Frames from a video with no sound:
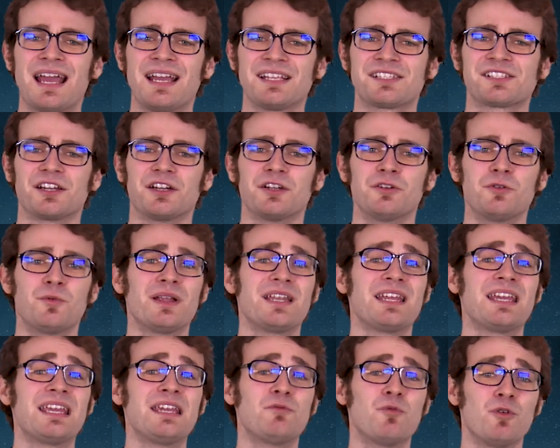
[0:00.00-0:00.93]
Eto'o when
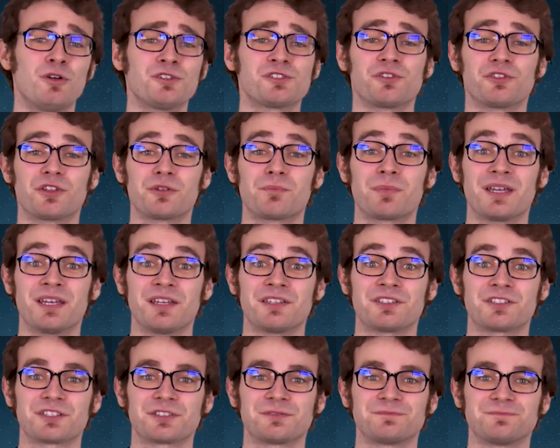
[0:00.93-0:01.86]
he was on the
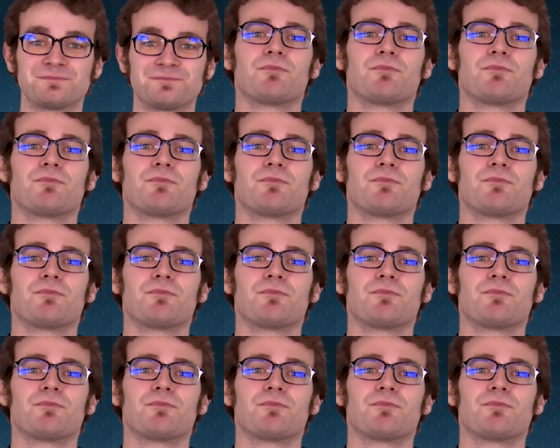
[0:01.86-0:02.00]
pitch.